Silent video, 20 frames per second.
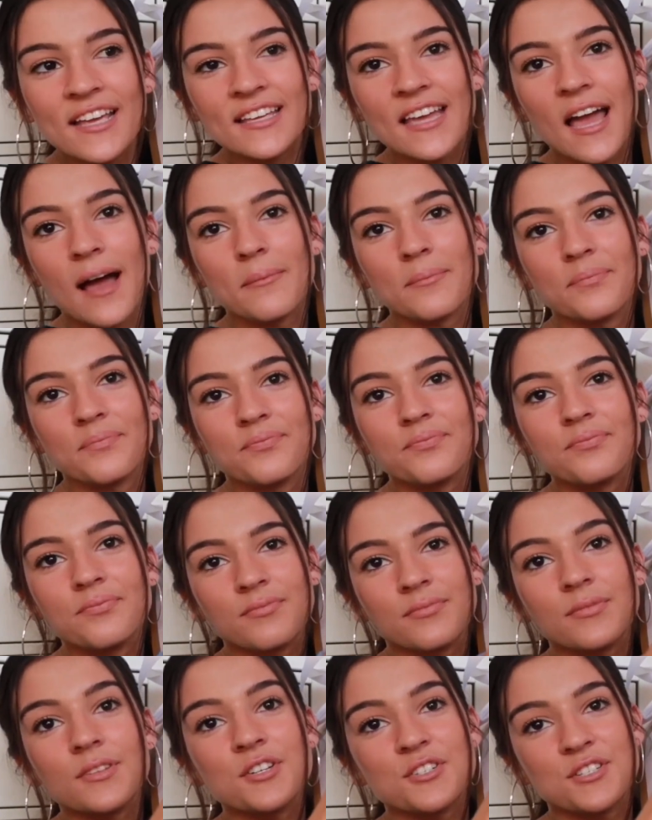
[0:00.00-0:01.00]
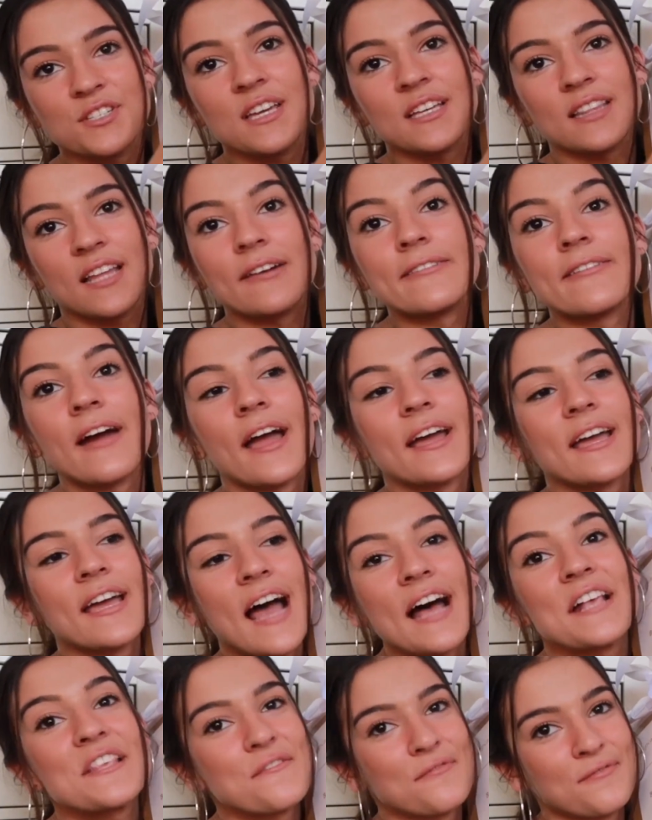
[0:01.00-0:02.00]
yep, you're seeing that, right? It
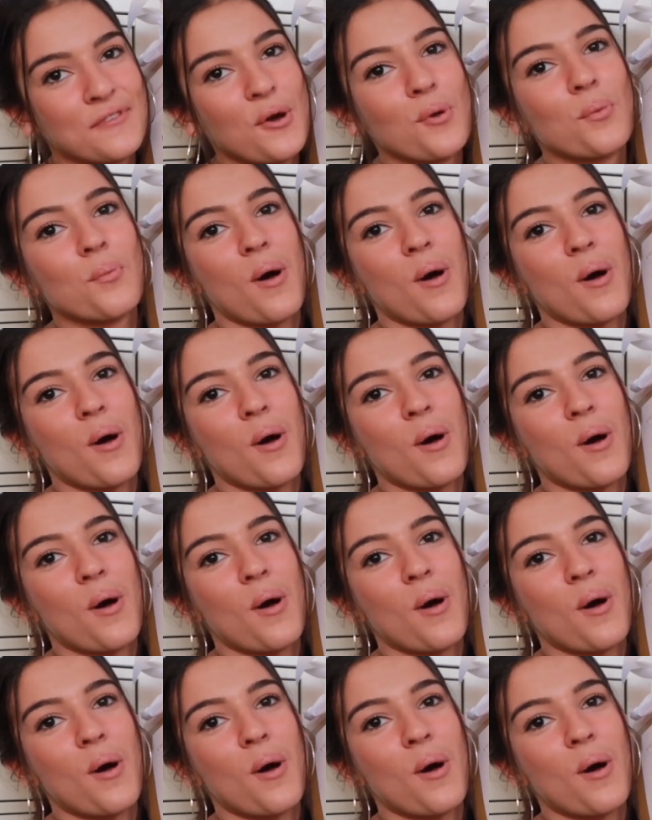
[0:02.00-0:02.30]
has a phone